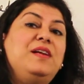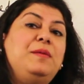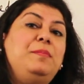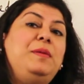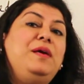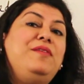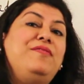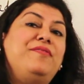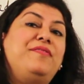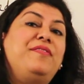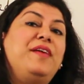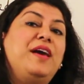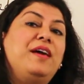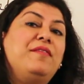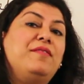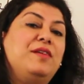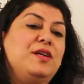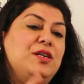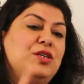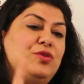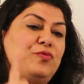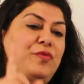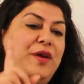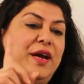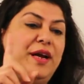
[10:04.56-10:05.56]
will be
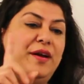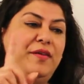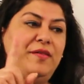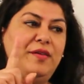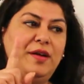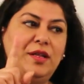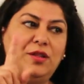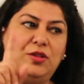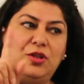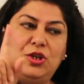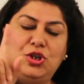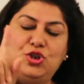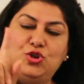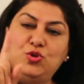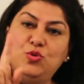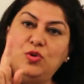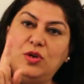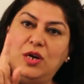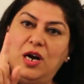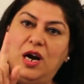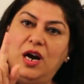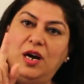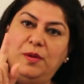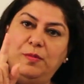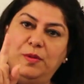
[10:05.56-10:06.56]
favored where the two
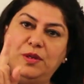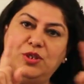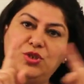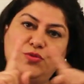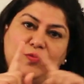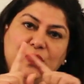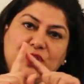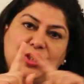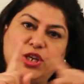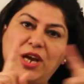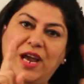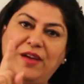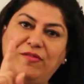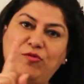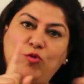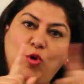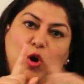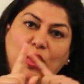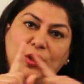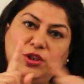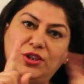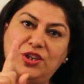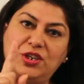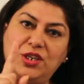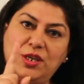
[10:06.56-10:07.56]
carbons which have
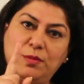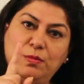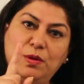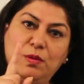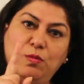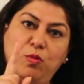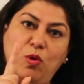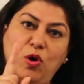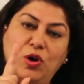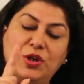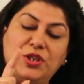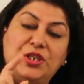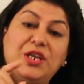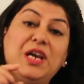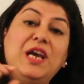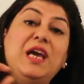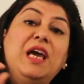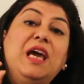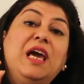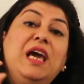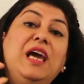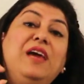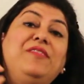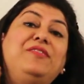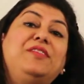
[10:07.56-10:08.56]
got the double bond,
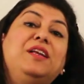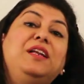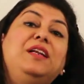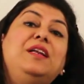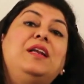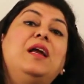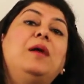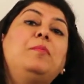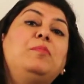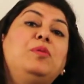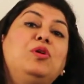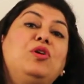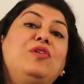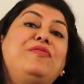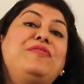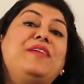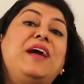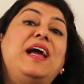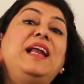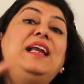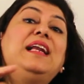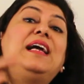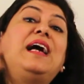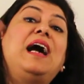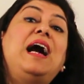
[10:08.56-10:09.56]
if the number of
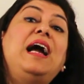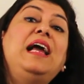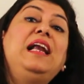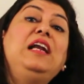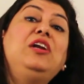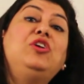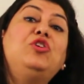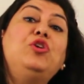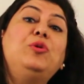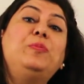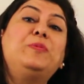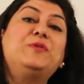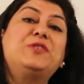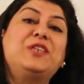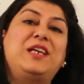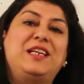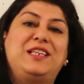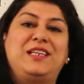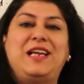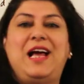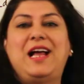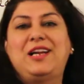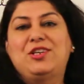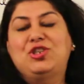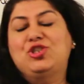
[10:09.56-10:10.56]
alkyl groups
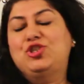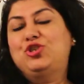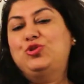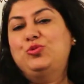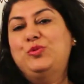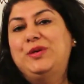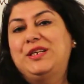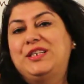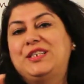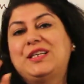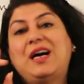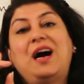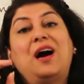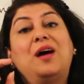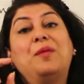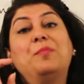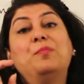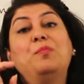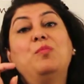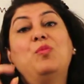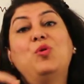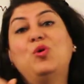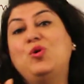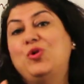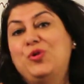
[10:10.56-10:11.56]
attached to it are
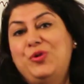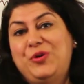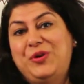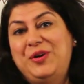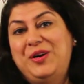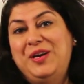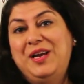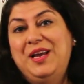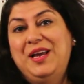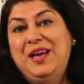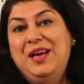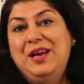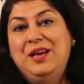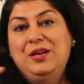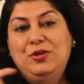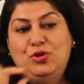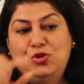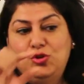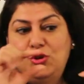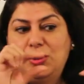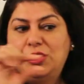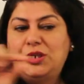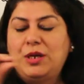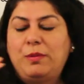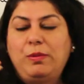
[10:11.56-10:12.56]
more
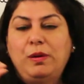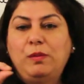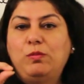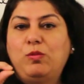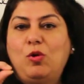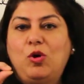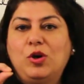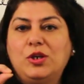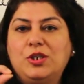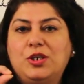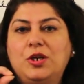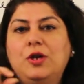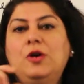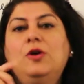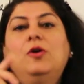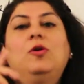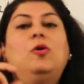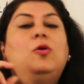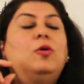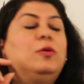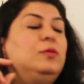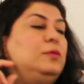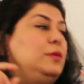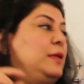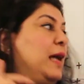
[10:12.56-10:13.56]
to the double bond,
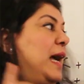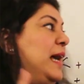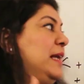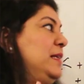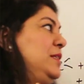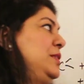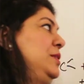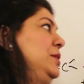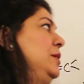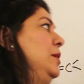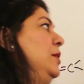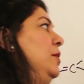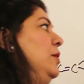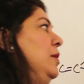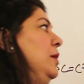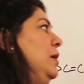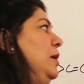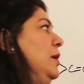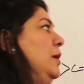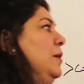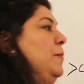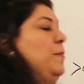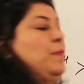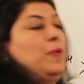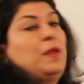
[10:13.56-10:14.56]
that
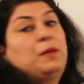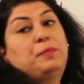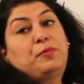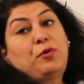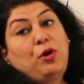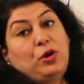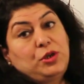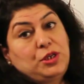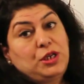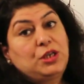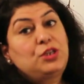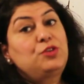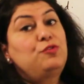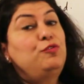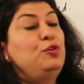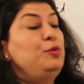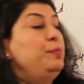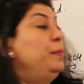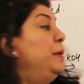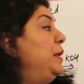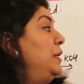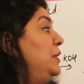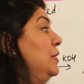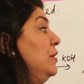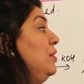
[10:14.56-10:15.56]
product
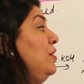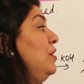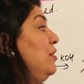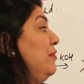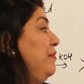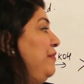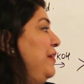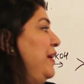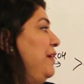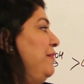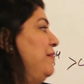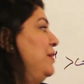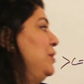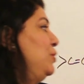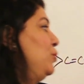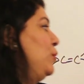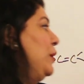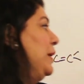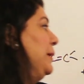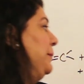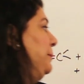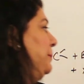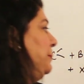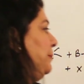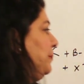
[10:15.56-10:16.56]
would be the favored
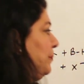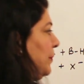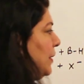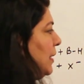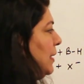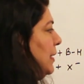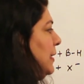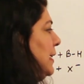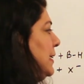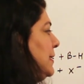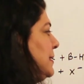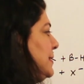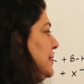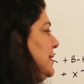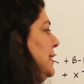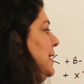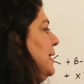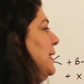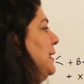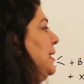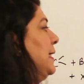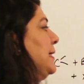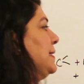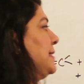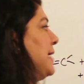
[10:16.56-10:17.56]
one. Let us
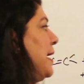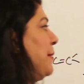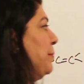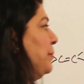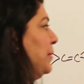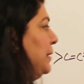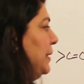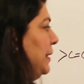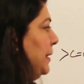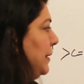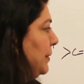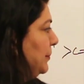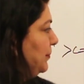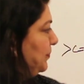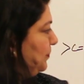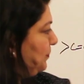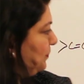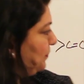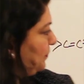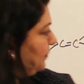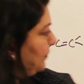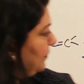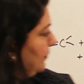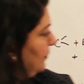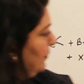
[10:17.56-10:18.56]
take an example here.
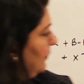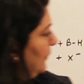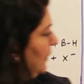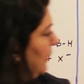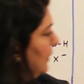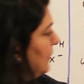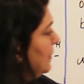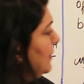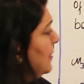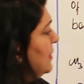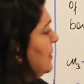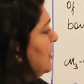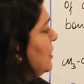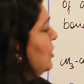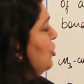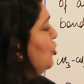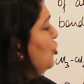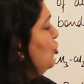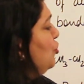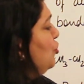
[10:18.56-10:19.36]
This is